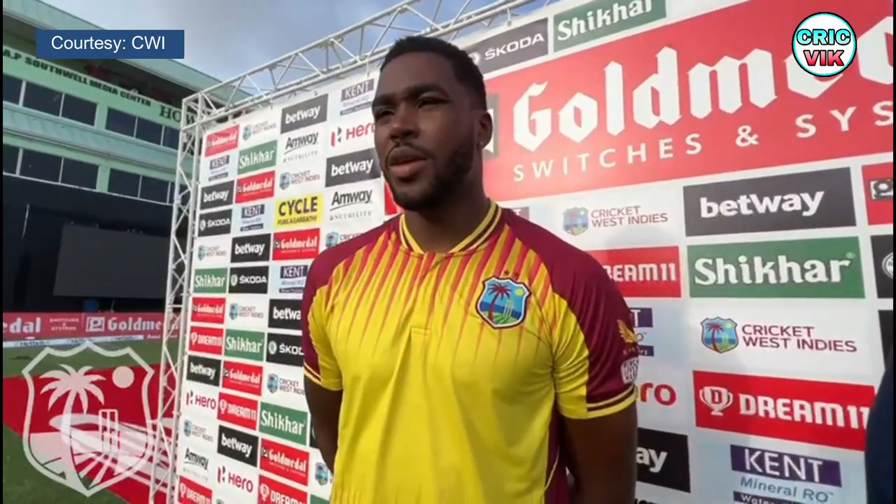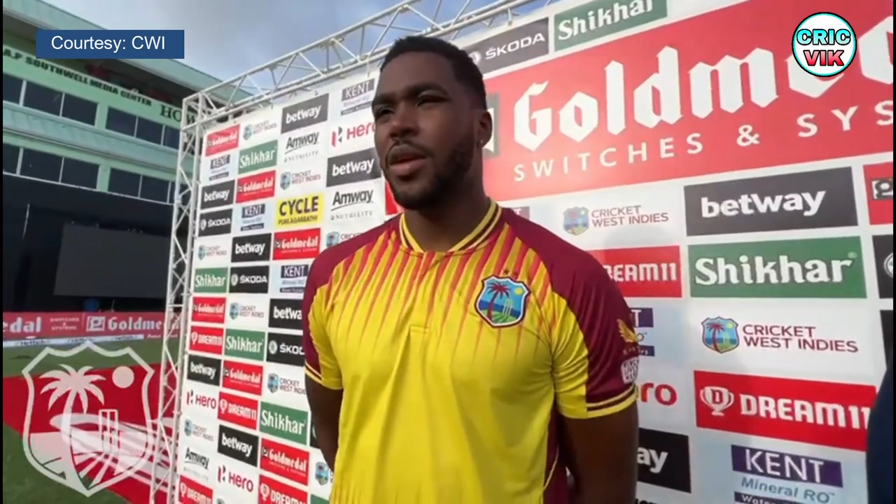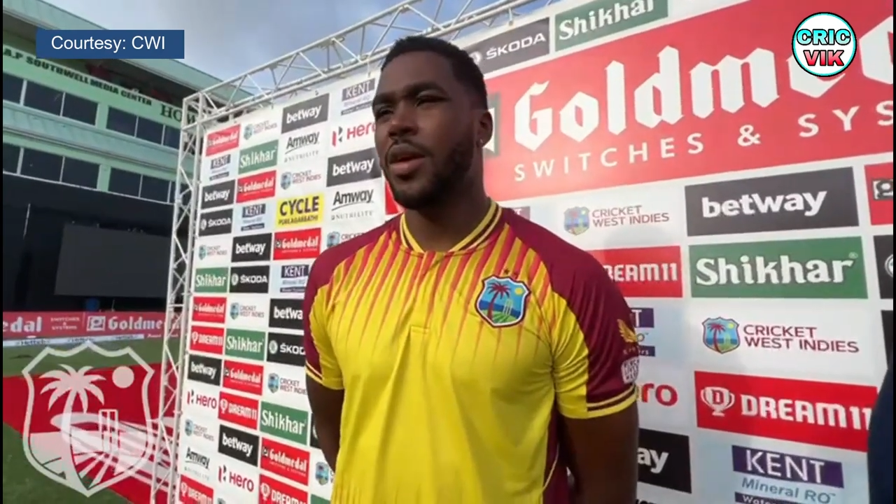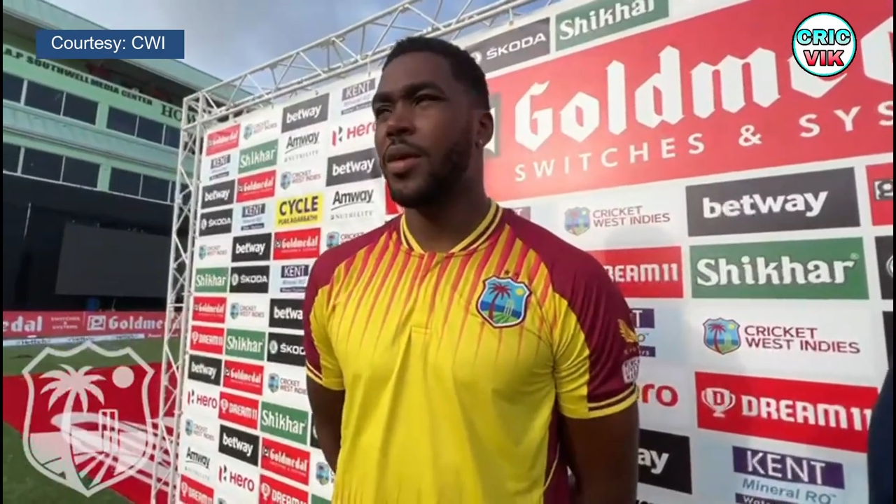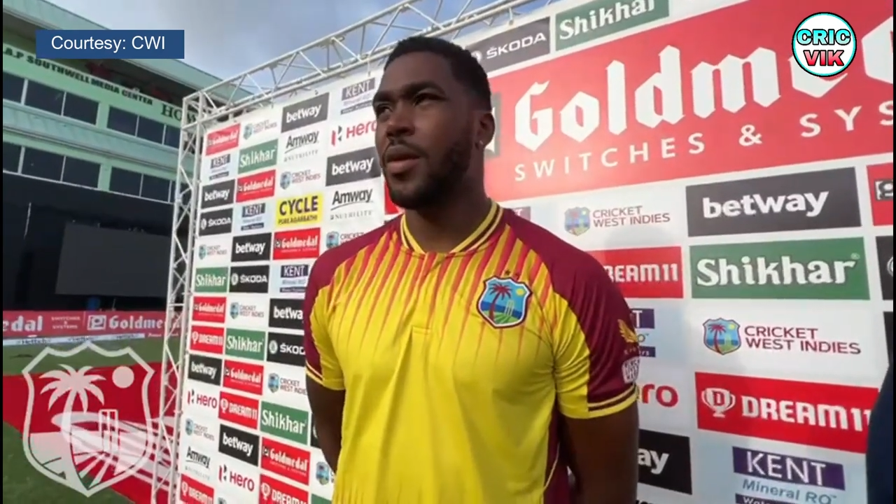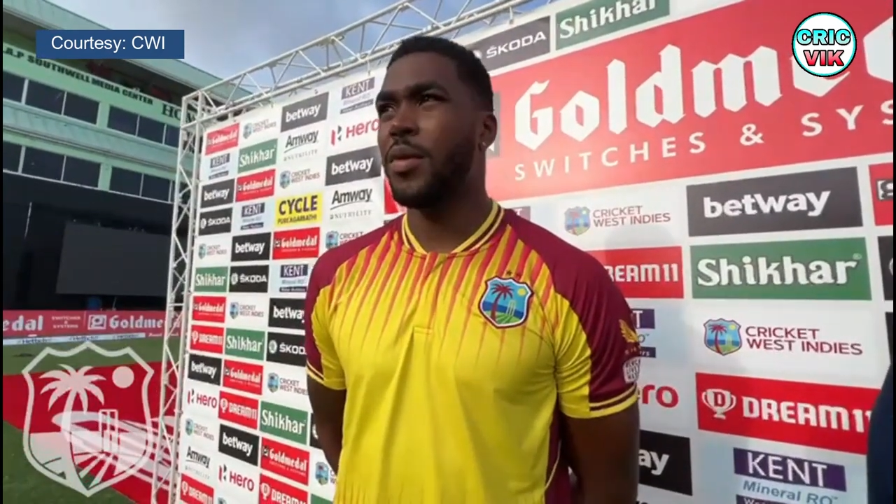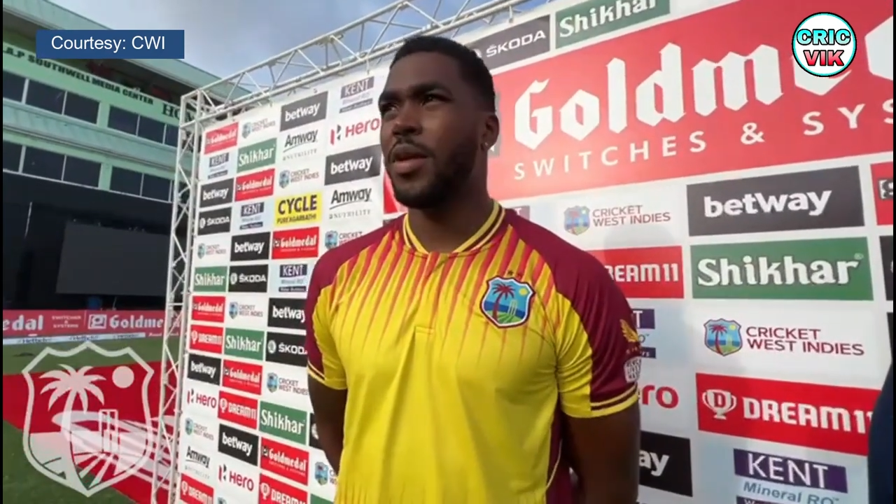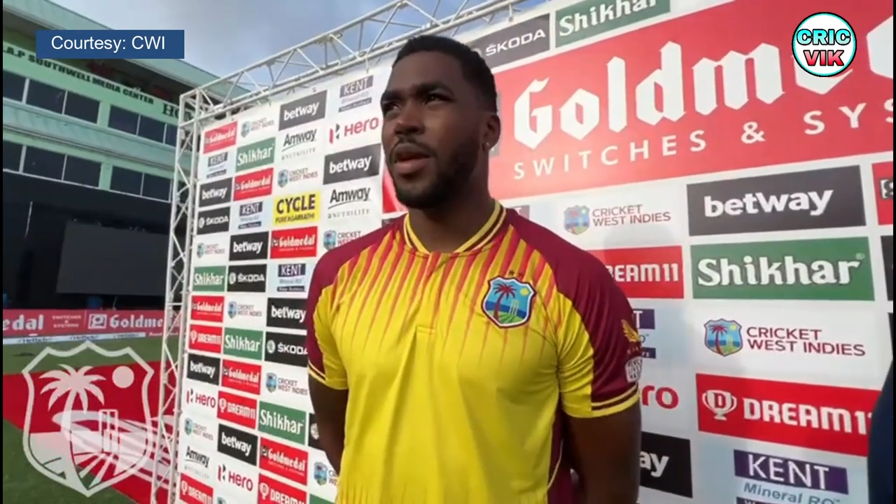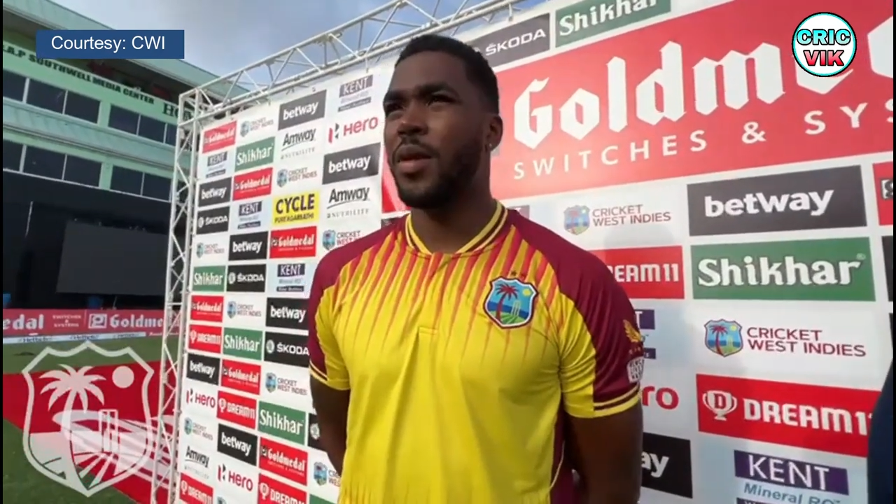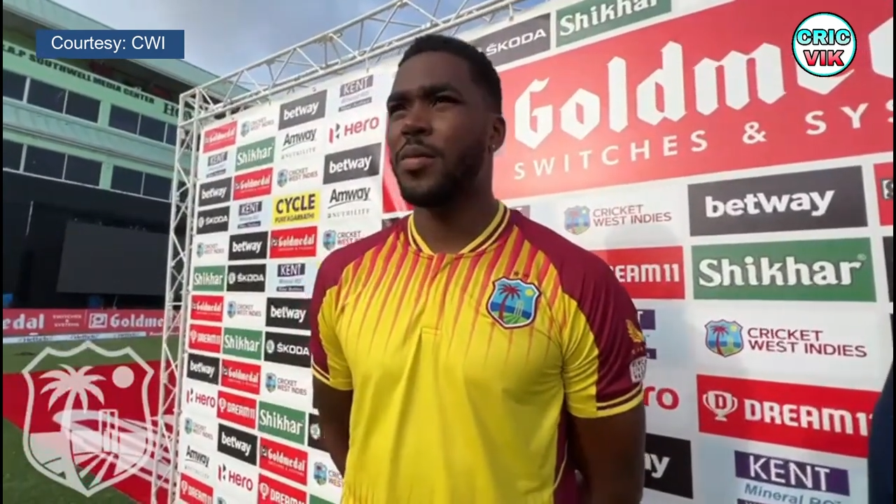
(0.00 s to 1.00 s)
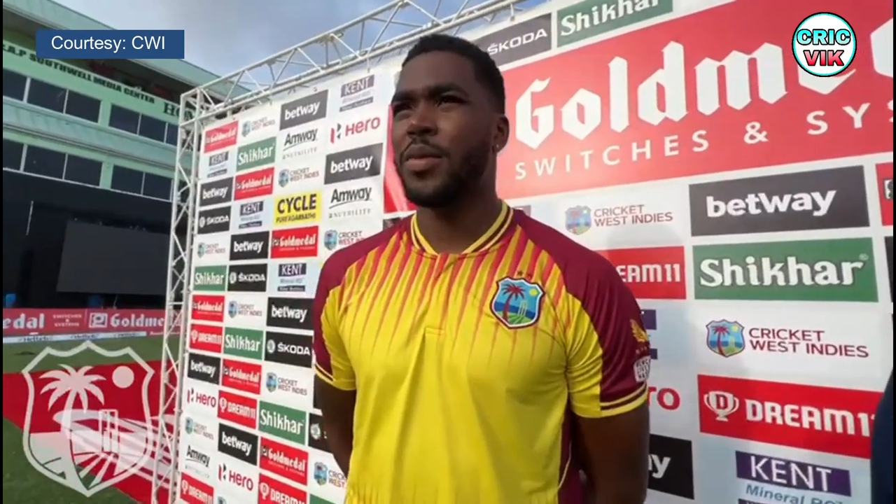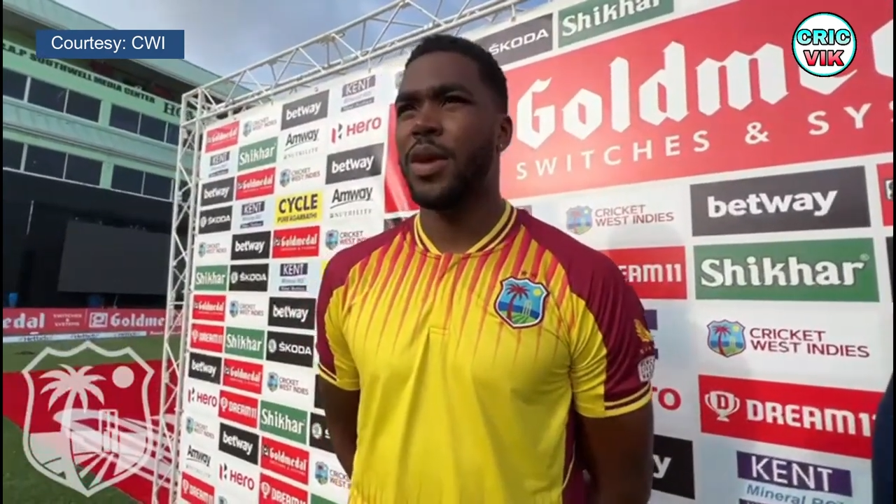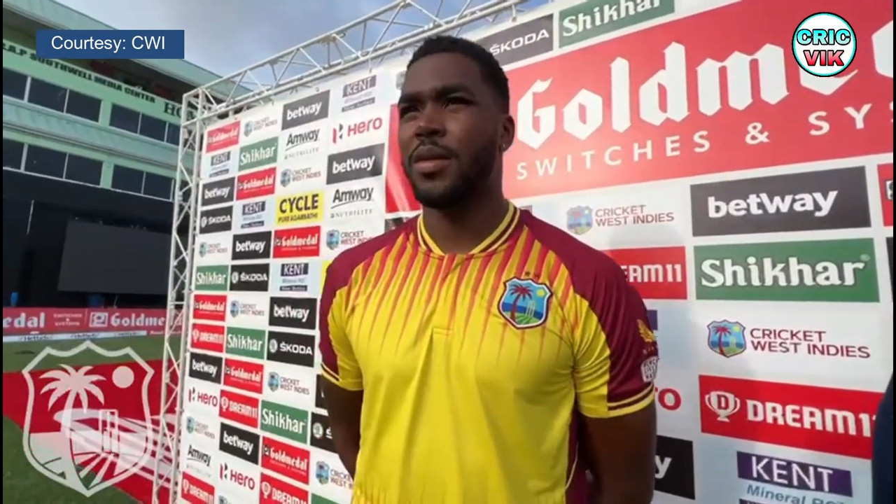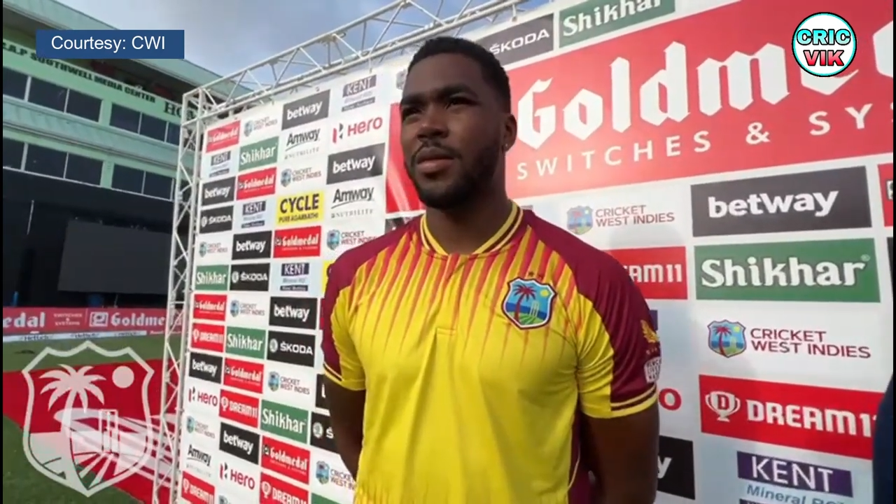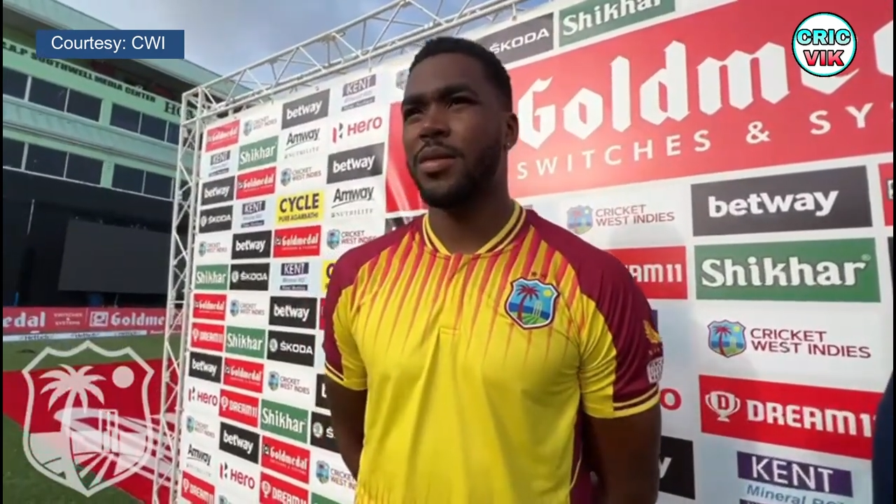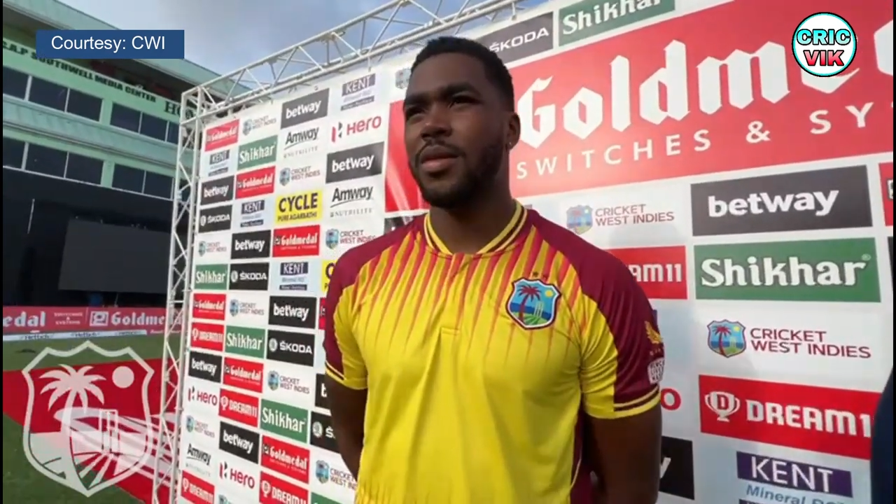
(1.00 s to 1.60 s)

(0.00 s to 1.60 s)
that really helped. And,